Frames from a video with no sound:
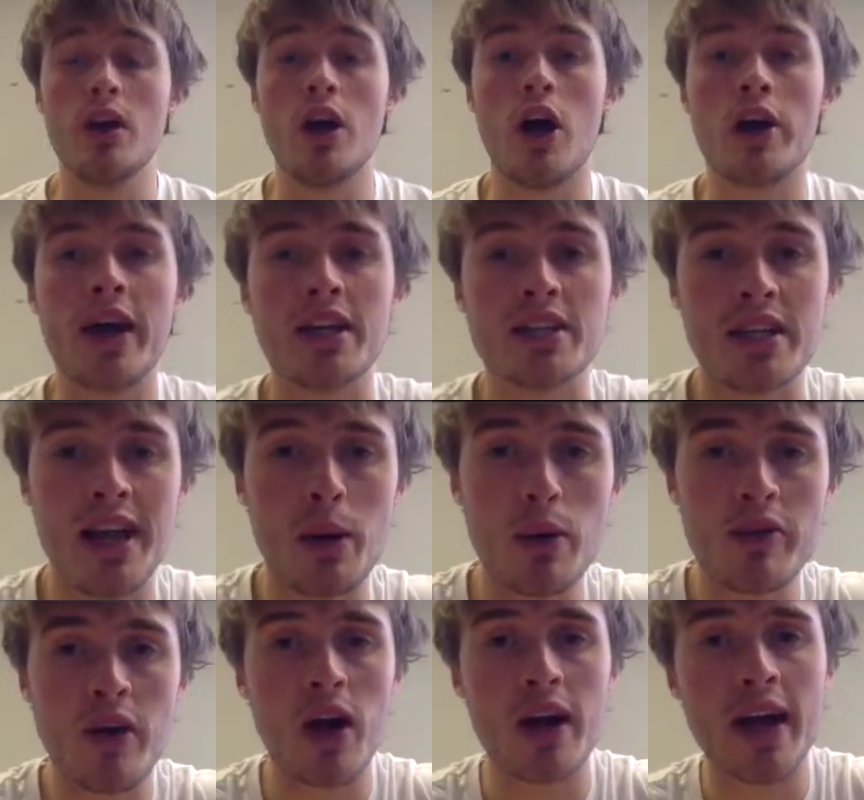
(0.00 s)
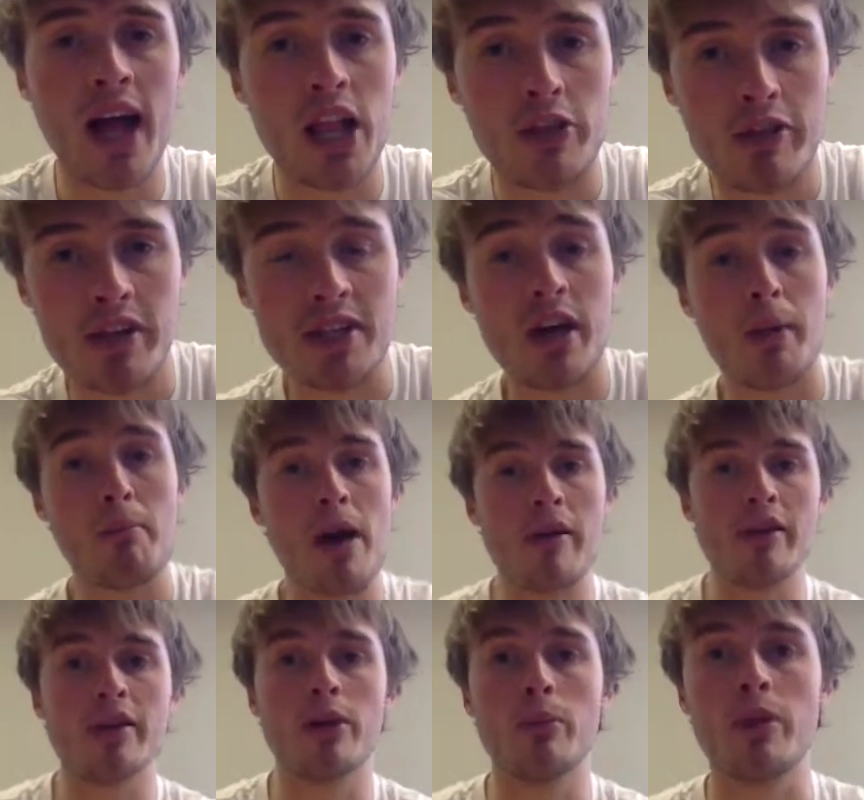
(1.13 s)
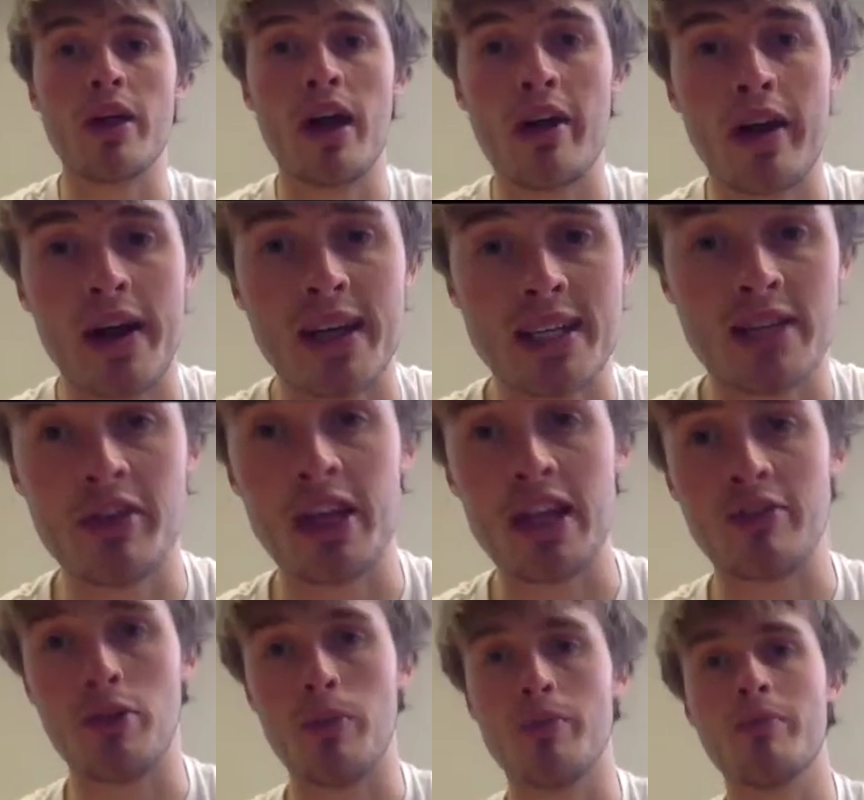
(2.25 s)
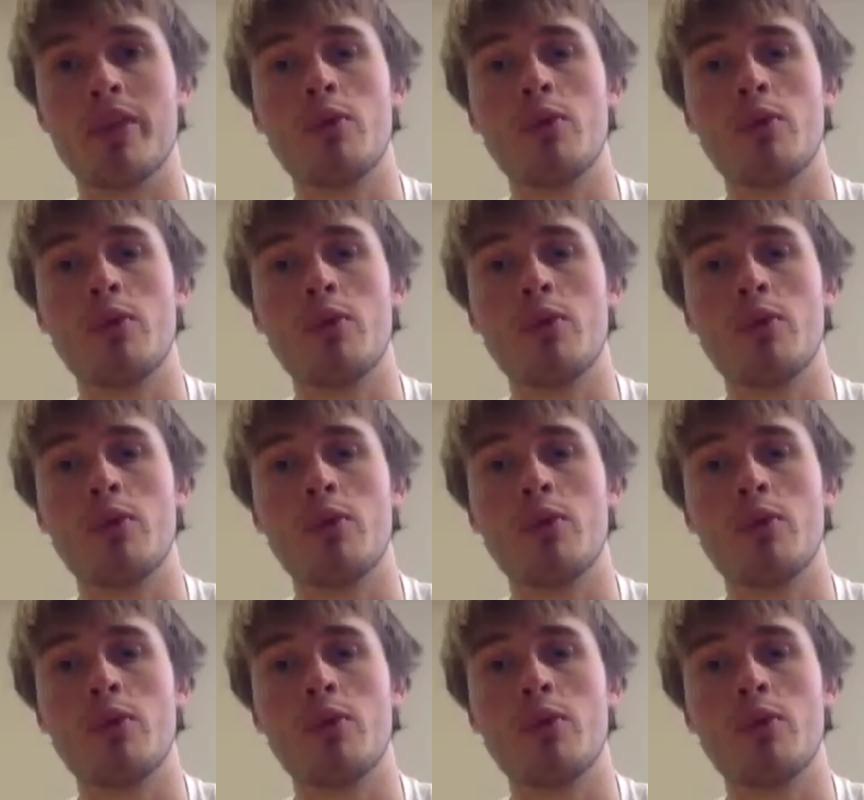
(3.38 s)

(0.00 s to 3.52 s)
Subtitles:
Okay, so now we've got our calories that are married up with our activity level.